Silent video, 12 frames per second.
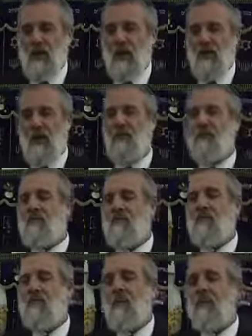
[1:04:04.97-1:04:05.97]
Another
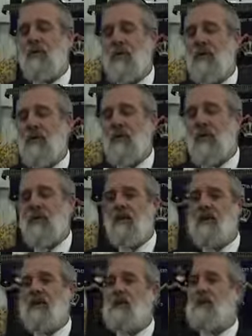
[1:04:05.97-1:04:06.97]
very important idea
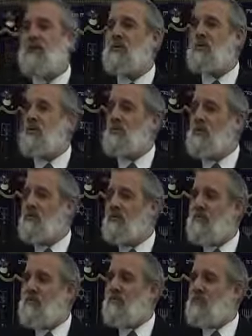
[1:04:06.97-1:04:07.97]
is to
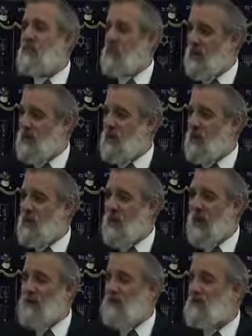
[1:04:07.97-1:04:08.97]
f- keep your
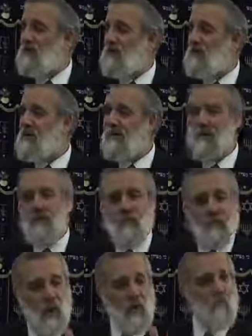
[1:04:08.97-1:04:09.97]
promises. A
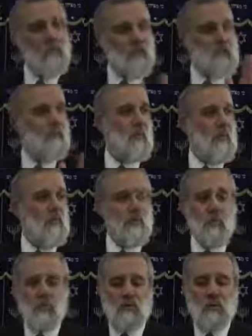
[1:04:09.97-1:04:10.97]
promise is a promise.
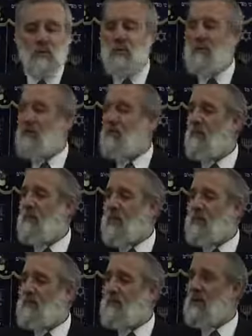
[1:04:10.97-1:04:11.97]
We were speaking before
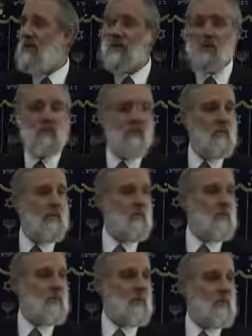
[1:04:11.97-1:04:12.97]
about being truthful with
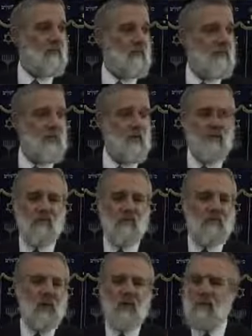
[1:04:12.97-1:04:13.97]
yourself. If you
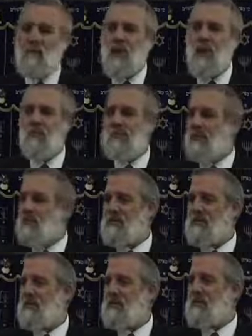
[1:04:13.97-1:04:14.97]
break your promises,
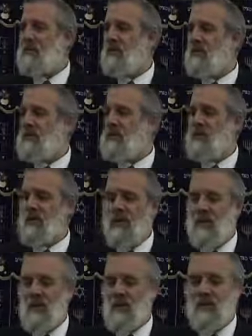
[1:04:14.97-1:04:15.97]
it's going to,
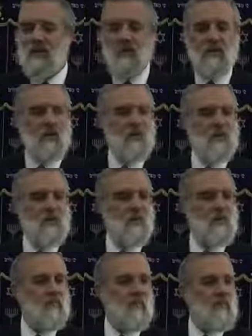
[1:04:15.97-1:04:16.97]
it's going
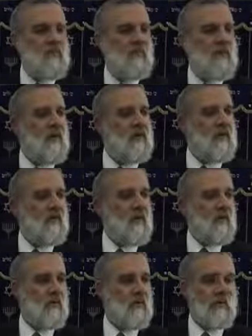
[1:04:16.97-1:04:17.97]
to be very
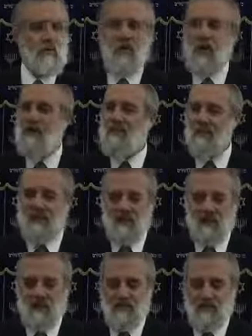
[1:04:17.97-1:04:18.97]
difficult to have
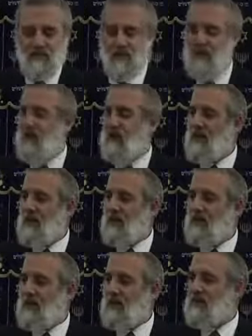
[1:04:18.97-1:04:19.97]
sensitivity or
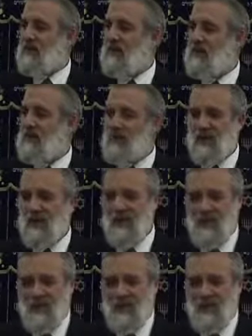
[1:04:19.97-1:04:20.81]
feelings for others.